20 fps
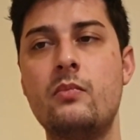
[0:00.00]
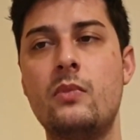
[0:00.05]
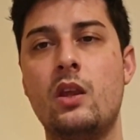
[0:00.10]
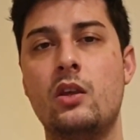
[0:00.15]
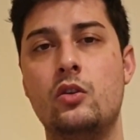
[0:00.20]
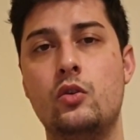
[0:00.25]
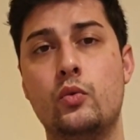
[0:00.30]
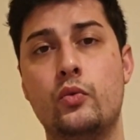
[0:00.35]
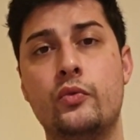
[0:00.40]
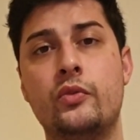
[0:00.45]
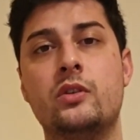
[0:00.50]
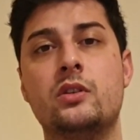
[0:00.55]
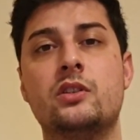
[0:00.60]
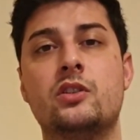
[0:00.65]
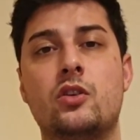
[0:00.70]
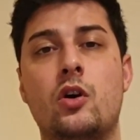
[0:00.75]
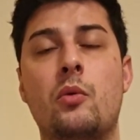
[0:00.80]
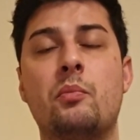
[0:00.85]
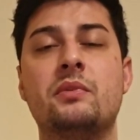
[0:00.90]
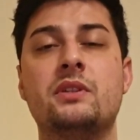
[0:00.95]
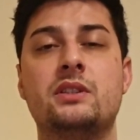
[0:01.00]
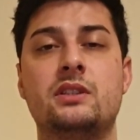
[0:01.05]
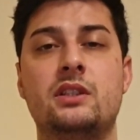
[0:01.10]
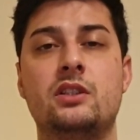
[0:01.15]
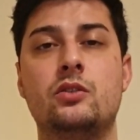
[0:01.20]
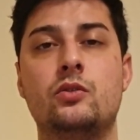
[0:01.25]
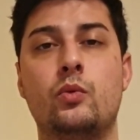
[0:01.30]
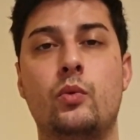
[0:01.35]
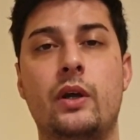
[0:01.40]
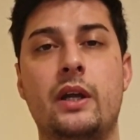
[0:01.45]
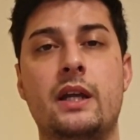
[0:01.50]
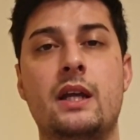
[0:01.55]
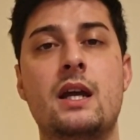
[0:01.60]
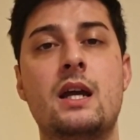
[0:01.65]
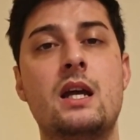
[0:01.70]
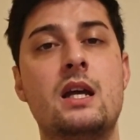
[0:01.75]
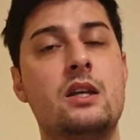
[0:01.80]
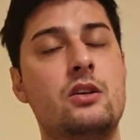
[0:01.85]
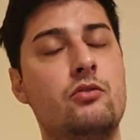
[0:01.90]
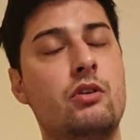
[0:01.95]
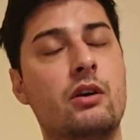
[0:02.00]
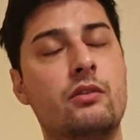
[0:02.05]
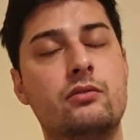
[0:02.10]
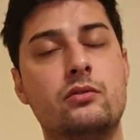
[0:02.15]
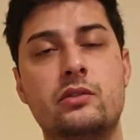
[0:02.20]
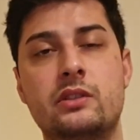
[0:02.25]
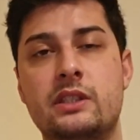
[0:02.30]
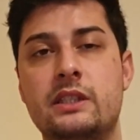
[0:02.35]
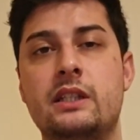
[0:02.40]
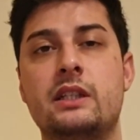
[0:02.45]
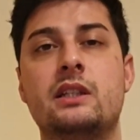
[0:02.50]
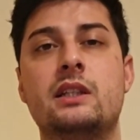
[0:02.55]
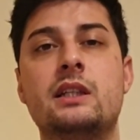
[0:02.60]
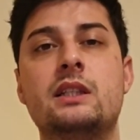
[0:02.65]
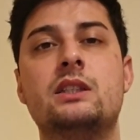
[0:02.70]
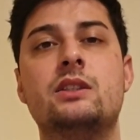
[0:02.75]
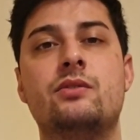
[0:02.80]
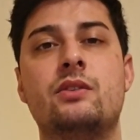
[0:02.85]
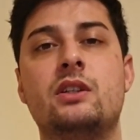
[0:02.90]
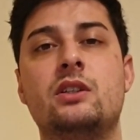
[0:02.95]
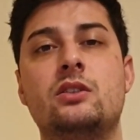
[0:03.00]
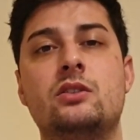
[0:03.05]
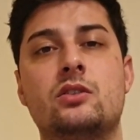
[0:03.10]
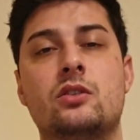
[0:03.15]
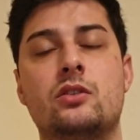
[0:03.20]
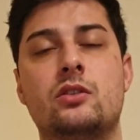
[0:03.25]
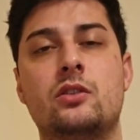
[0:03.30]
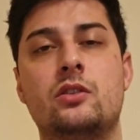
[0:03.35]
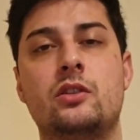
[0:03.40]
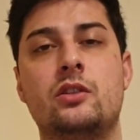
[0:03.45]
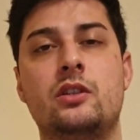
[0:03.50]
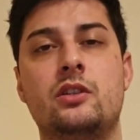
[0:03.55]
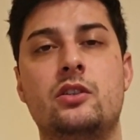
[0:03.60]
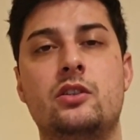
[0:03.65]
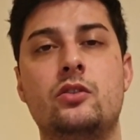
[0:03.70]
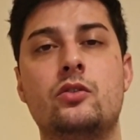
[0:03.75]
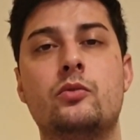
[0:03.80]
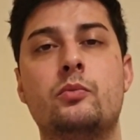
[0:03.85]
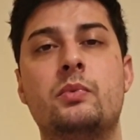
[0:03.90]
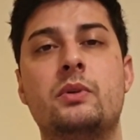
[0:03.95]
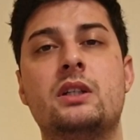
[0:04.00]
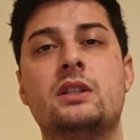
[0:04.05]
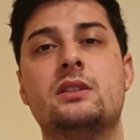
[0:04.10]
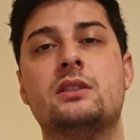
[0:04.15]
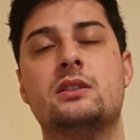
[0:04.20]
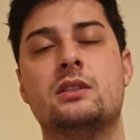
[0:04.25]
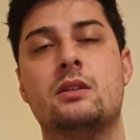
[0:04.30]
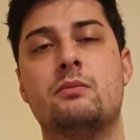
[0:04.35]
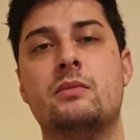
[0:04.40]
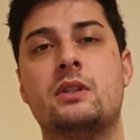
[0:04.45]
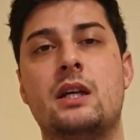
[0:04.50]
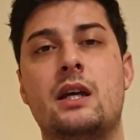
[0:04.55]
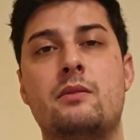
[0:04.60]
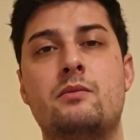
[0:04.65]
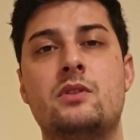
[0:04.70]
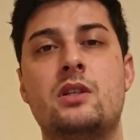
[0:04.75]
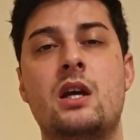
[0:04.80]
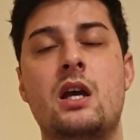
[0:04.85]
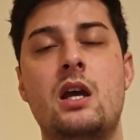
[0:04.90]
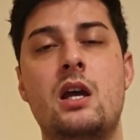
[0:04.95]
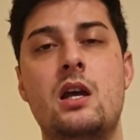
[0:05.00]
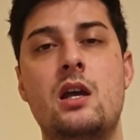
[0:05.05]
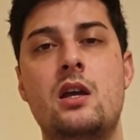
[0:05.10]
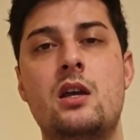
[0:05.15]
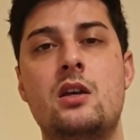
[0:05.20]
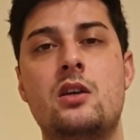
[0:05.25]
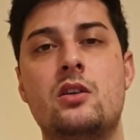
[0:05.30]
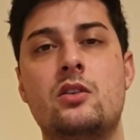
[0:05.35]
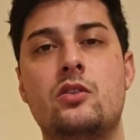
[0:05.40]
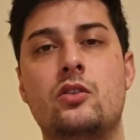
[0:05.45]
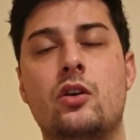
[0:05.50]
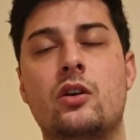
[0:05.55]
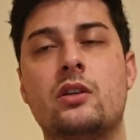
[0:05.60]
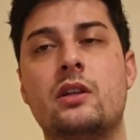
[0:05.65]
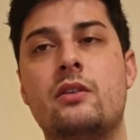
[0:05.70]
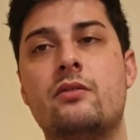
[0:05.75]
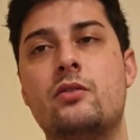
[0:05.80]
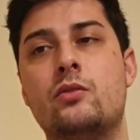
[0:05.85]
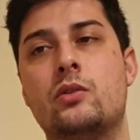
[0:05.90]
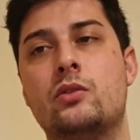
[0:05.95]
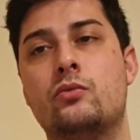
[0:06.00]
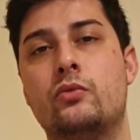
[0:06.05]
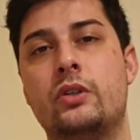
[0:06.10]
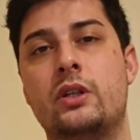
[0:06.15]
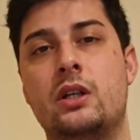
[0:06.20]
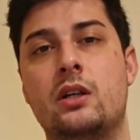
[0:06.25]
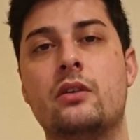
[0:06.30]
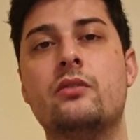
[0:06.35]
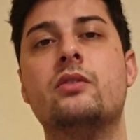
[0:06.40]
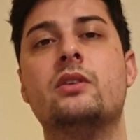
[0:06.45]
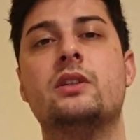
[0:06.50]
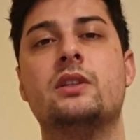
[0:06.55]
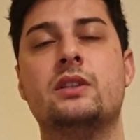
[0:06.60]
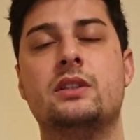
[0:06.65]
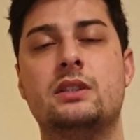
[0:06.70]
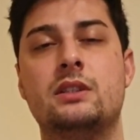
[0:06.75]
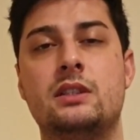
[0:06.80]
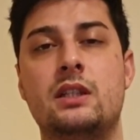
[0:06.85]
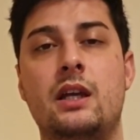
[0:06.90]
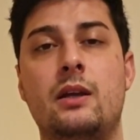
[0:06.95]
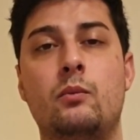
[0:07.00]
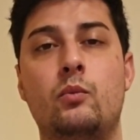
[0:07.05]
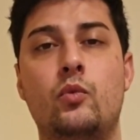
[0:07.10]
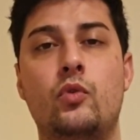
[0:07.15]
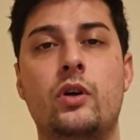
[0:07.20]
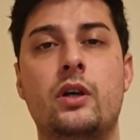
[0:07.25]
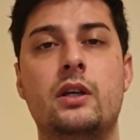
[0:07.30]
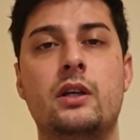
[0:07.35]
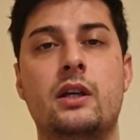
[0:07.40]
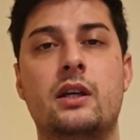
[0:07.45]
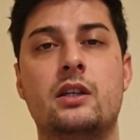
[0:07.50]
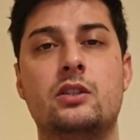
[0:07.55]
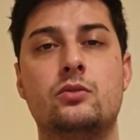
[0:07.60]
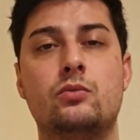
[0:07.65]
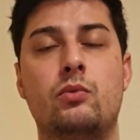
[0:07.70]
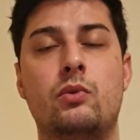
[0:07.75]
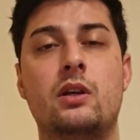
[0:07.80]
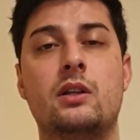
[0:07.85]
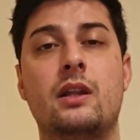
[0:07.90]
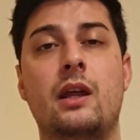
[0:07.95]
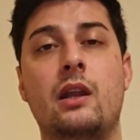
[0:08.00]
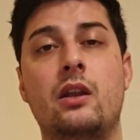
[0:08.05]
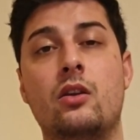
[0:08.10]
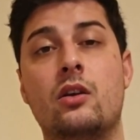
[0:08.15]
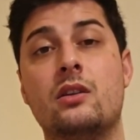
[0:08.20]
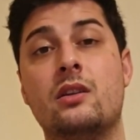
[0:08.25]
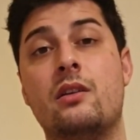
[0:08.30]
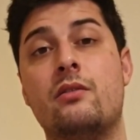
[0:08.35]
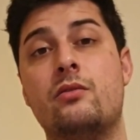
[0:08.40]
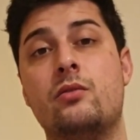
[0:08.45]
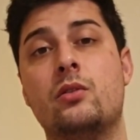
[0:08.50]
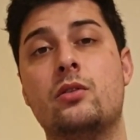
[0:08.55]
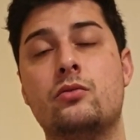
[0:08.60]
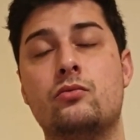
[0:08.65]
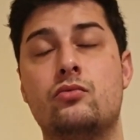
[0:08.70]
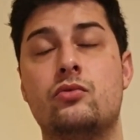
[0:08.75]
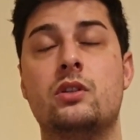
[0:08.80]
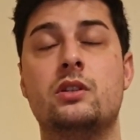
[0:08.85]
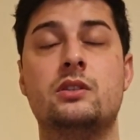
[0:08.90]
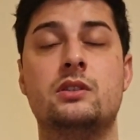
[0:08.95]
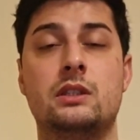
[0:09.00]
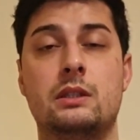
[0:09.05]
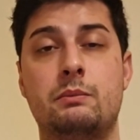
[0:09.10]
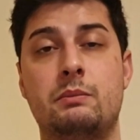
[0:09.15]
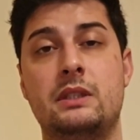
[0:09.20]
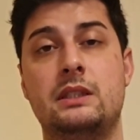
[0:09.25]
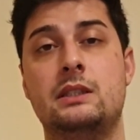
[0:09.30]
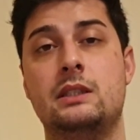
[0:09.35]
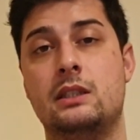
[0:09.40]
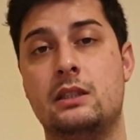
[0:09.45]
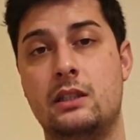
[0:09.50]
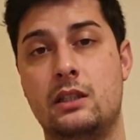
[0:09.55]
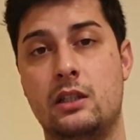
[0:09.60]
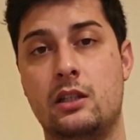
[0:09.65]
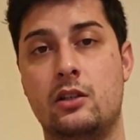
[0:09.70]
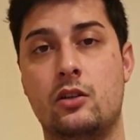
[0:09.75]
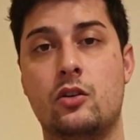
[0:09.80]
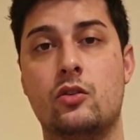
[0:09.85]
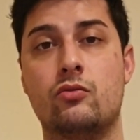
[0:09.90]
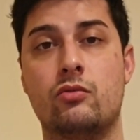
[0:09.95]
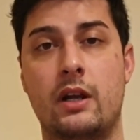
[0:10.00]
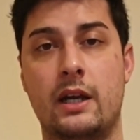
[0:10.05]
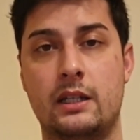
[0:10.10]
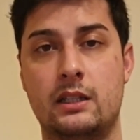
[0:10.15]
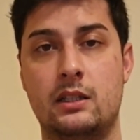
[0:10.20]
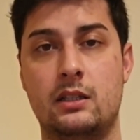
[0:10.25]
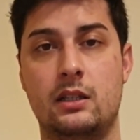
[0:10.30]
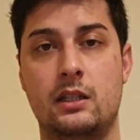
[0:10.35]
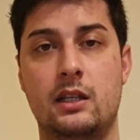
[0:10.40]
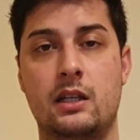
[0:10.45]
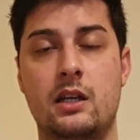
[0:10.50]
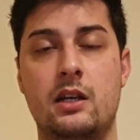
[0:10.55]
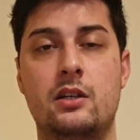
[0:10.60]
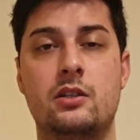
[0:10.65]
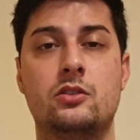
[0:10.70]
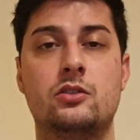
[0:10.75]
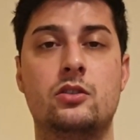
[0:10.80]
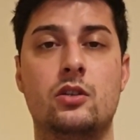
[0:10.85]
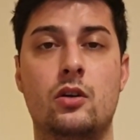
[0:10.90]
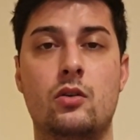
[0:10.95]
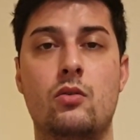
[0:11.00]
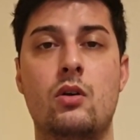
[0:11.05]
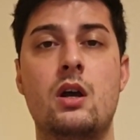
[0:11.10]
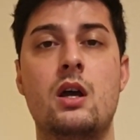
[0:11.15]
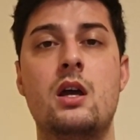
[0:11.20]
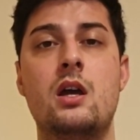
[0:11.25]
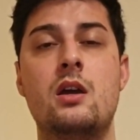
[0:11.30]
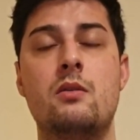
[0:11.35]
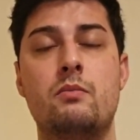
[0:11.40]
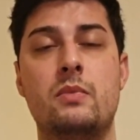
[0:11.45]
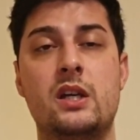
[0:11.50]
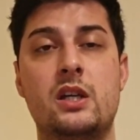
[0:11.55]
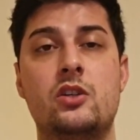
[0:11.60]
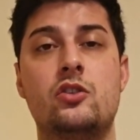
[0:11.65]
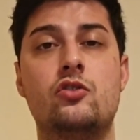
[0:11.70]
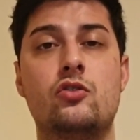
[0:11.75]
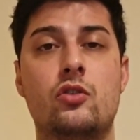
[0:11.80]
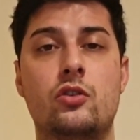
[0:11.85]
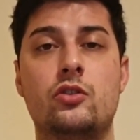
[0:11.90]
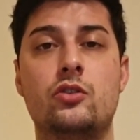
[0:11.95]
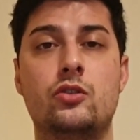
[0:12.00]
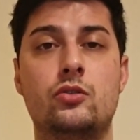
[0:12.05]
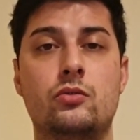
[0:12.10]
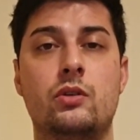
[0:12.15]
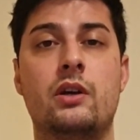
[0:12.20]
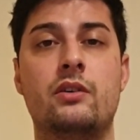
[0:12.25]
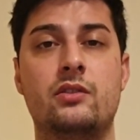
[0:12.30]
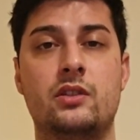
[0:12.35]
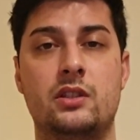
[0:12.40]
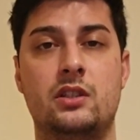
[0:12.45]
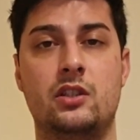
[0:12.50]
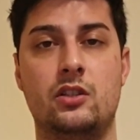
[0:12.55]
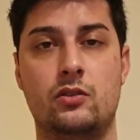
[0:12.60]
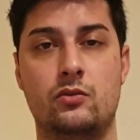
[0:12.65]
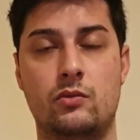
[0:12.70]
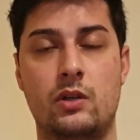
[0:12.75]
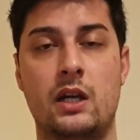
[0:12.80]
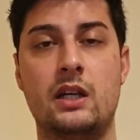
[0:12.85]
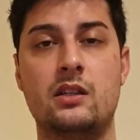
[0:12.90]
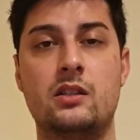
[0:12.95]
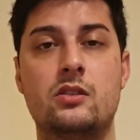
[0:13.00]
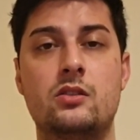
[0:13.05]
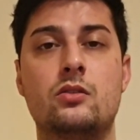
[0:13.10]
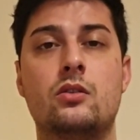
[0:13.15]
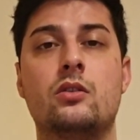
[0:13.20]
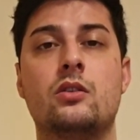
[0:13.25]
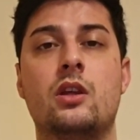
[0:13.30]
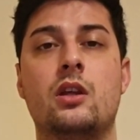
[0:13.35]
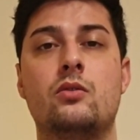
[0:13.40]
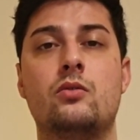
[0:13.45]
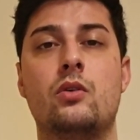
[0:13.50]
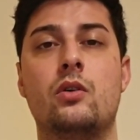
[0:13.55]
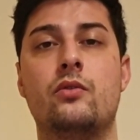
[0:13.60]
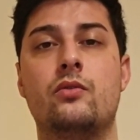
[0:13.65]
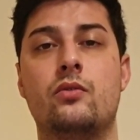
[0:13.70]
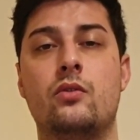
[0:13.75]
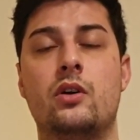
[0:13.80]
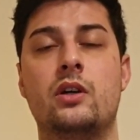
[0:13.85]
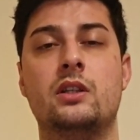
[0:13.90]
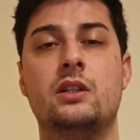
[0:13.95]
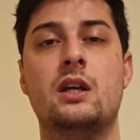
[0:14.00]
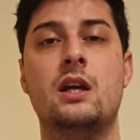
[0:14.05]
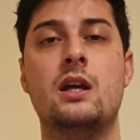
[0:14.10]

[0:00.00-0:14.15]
you feel in the opposite way. You have to see these things in you, because sometimes not everyone recovers in the same way as well, and not everyone runs the PCT correctly. So make sure you do everything right so that you avoid